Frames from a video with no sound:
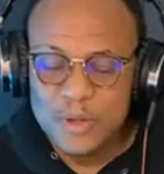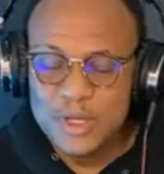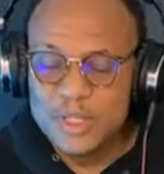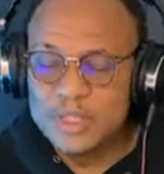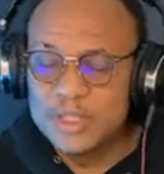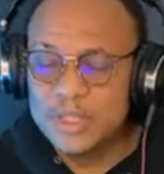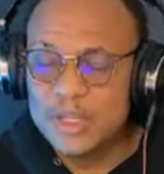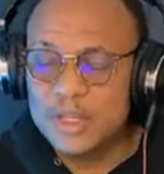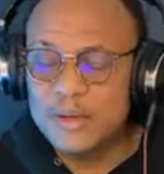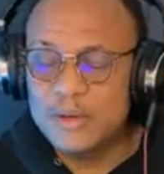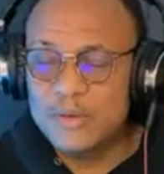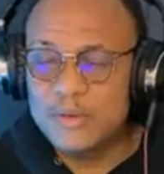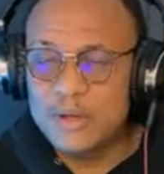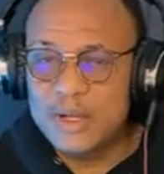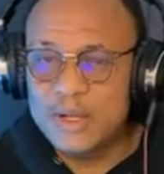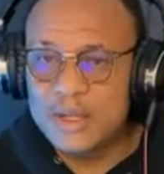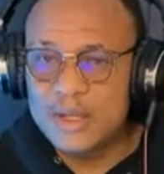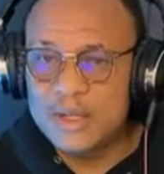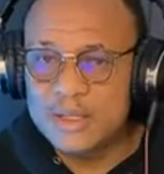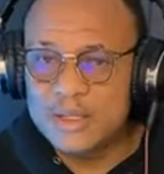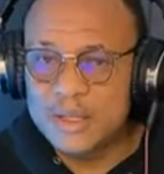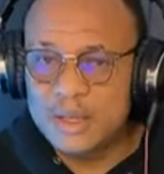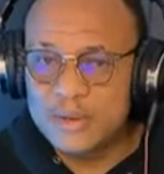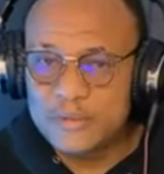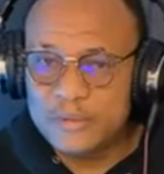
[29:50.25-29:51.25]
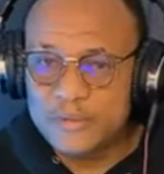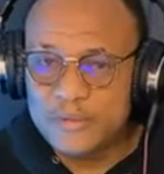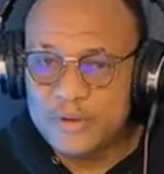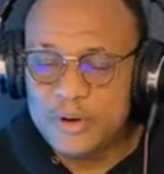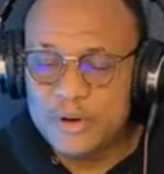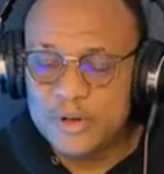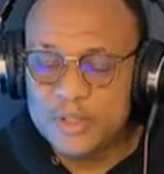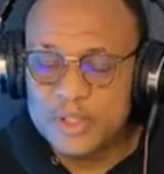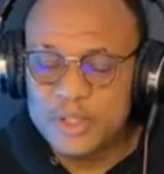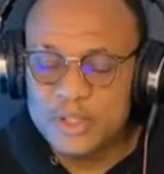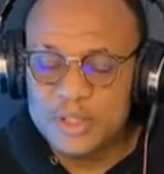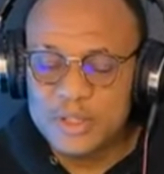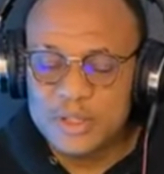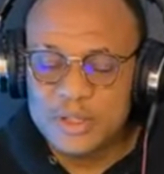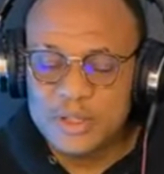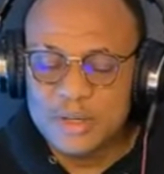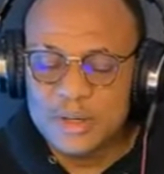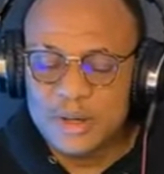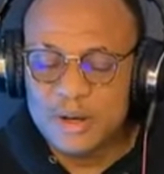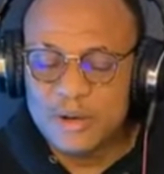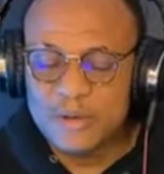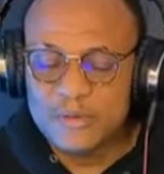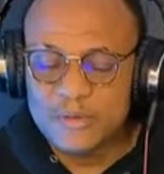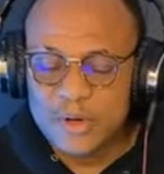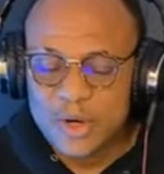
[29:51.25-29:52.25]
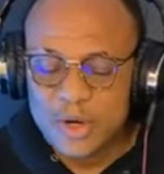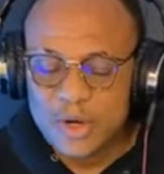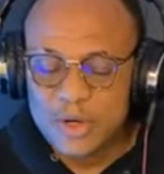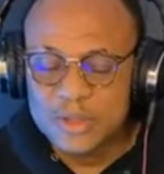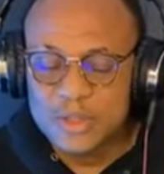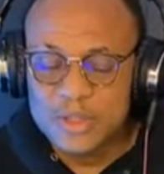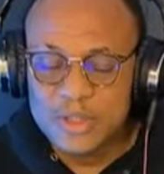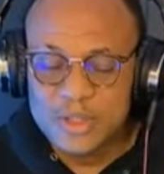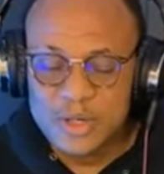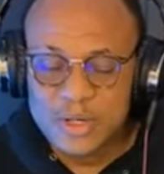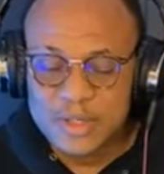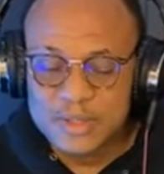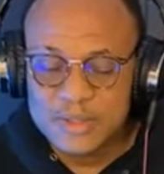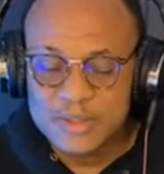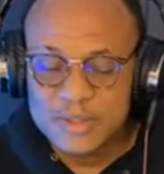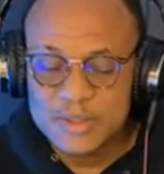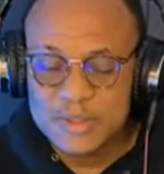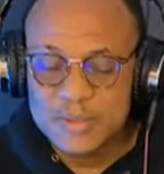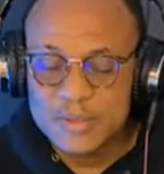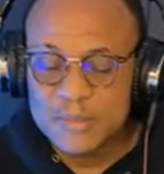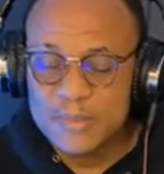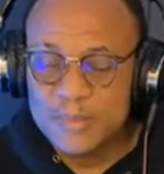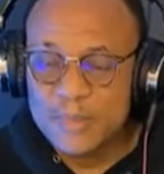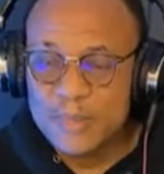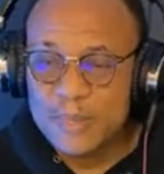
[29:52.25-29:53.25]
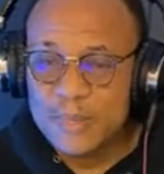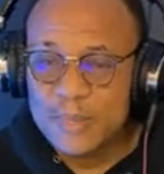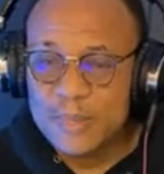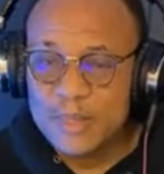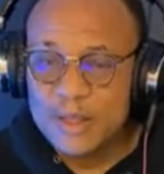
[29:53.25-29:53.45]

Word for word: which is a function of utterance,